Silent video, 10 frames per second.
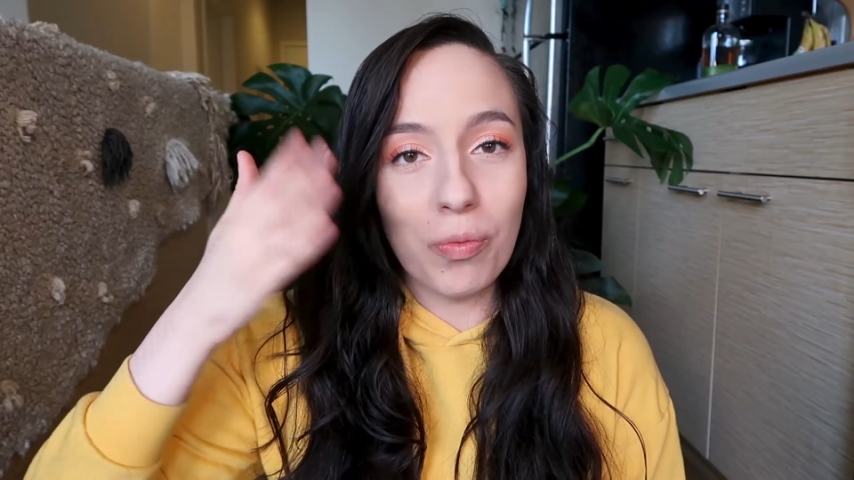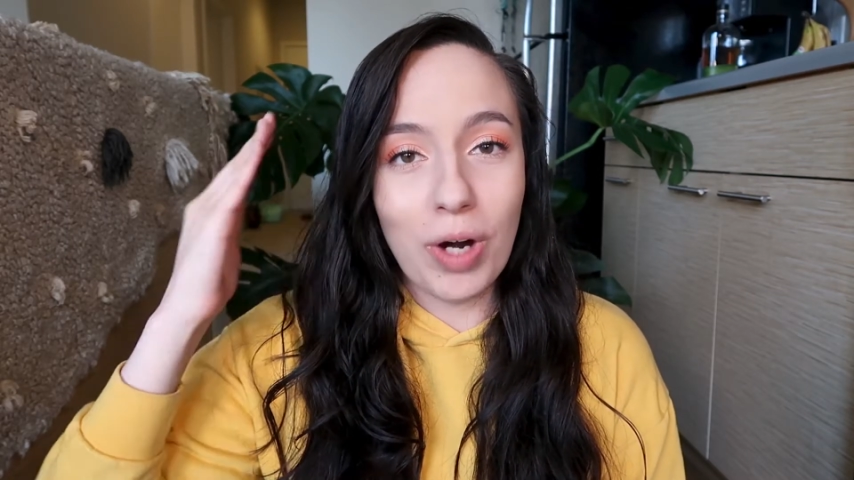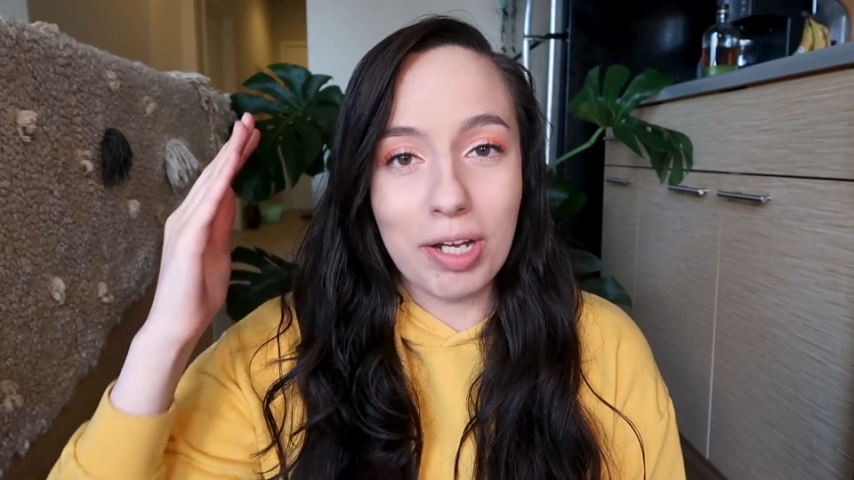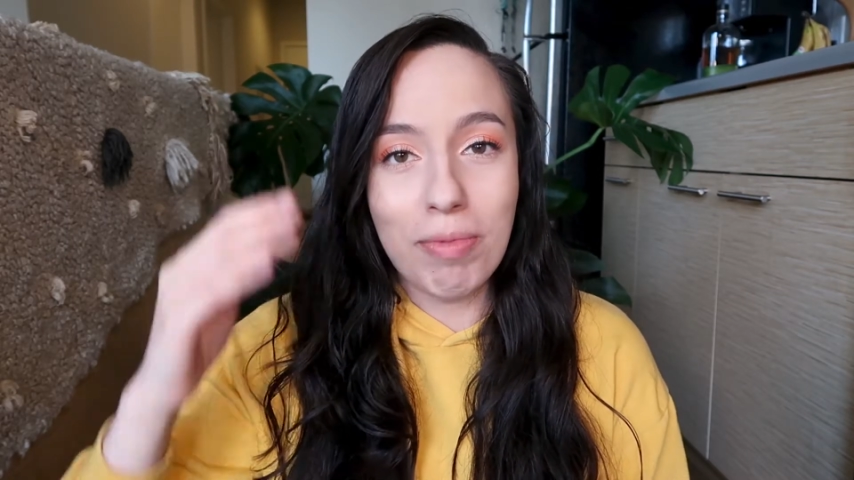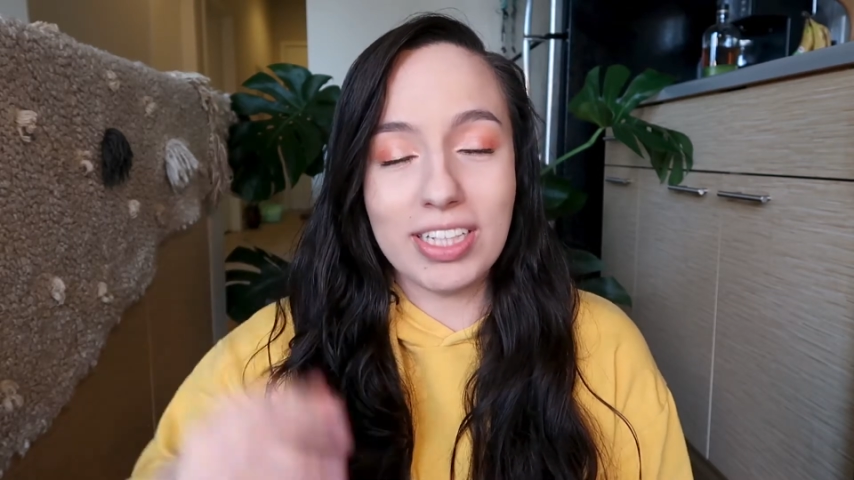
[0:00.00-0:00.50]

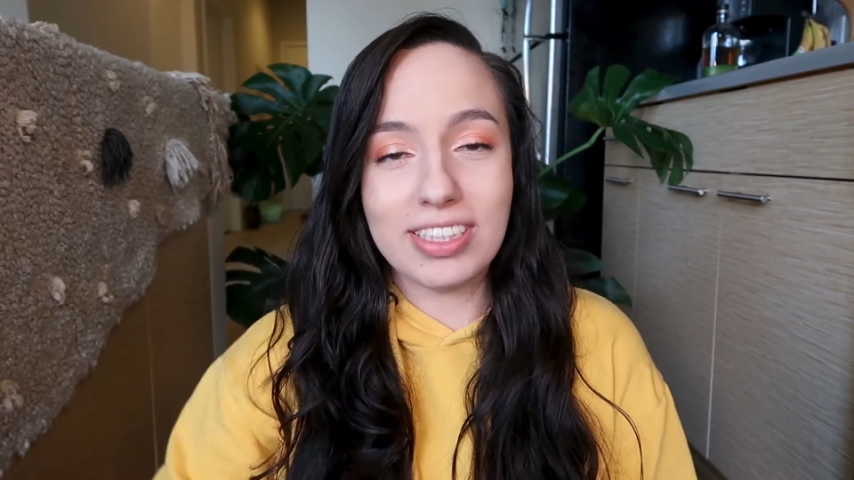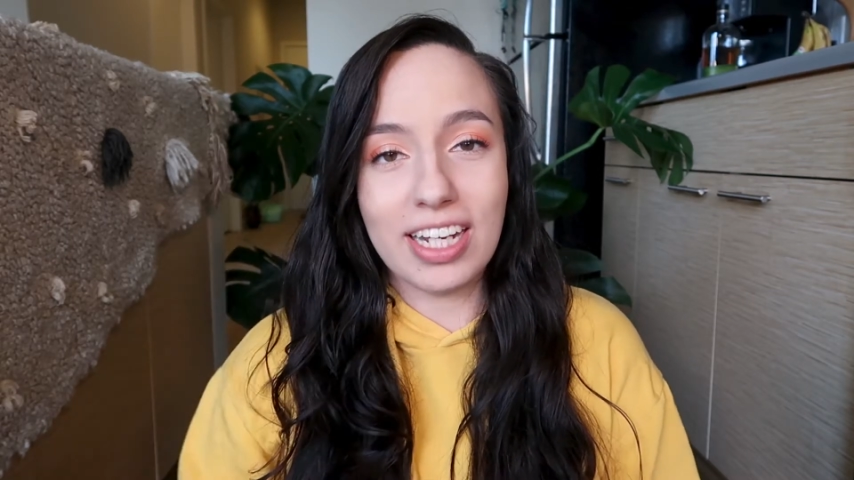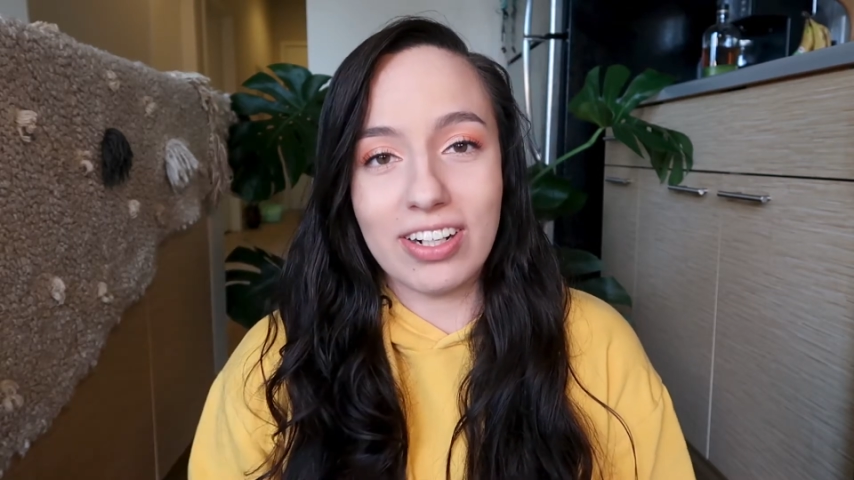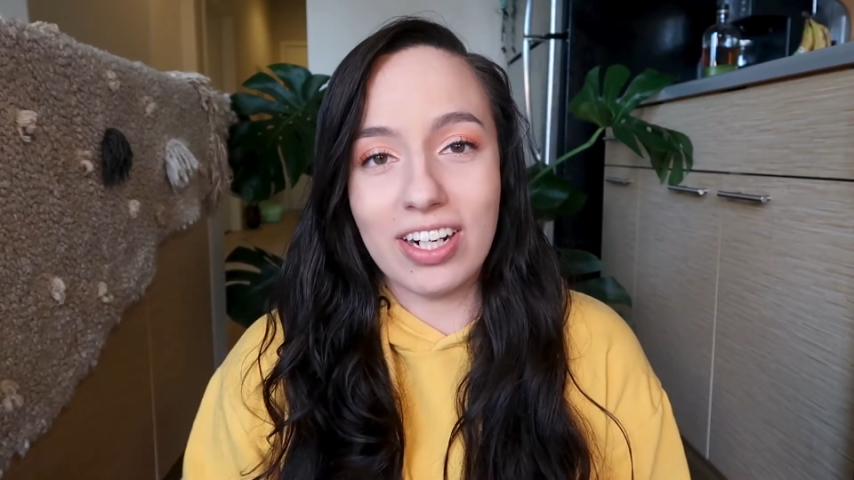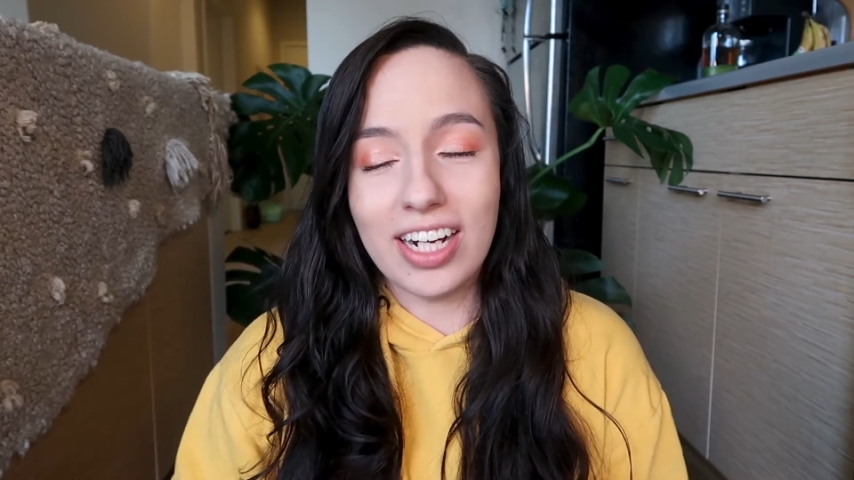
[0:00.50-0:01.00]
white
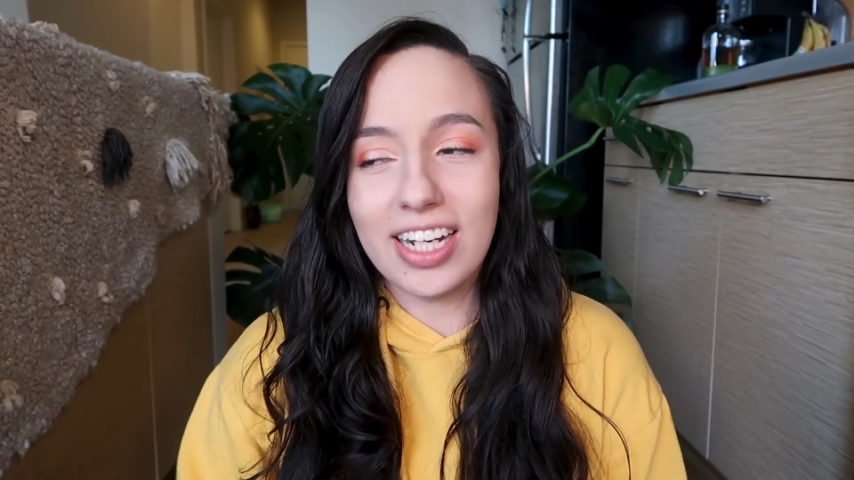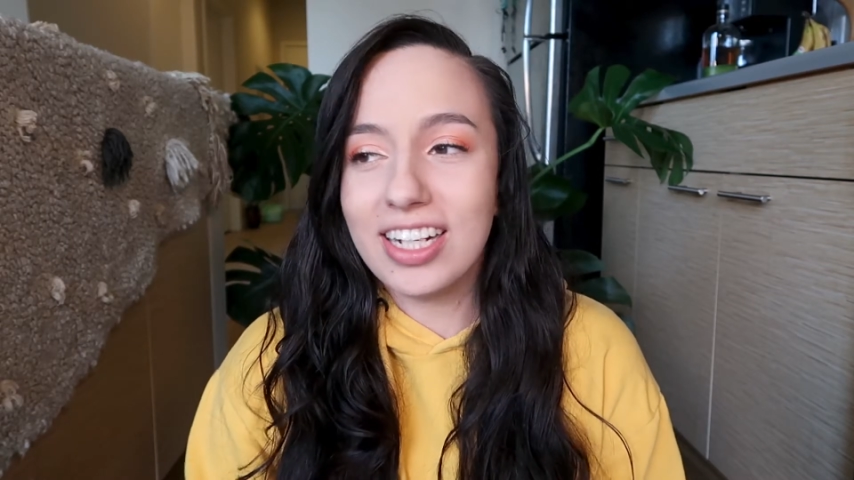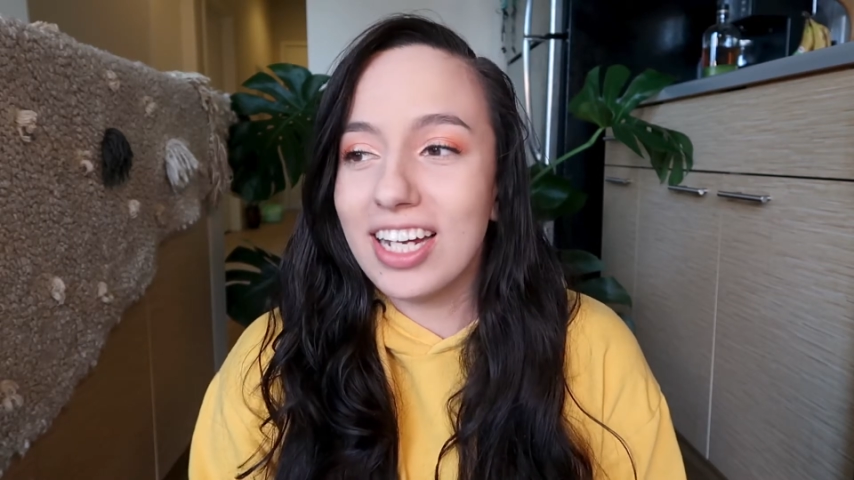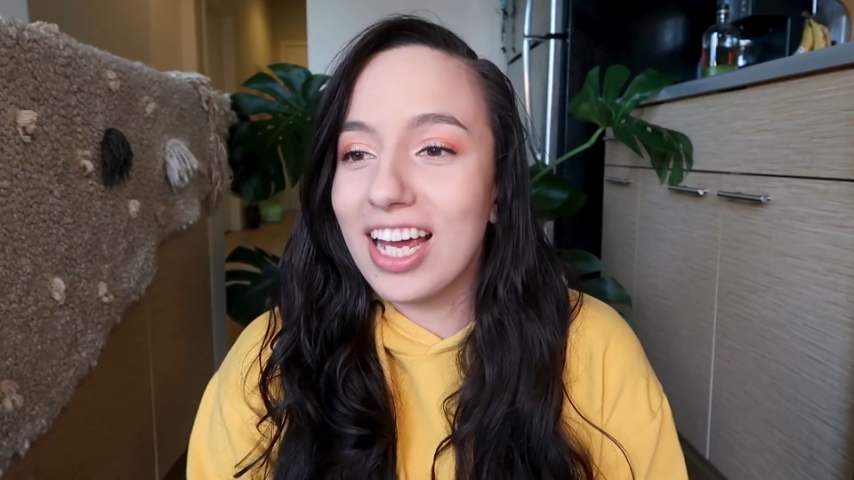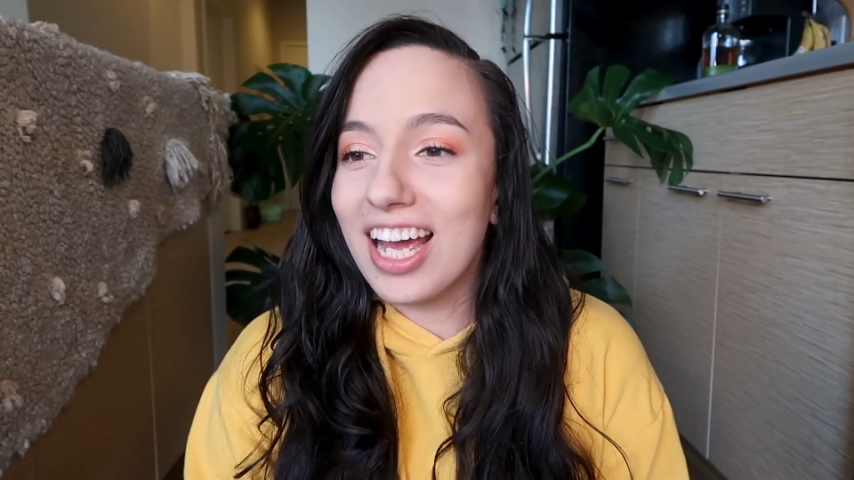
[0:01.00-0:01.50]
mascara on.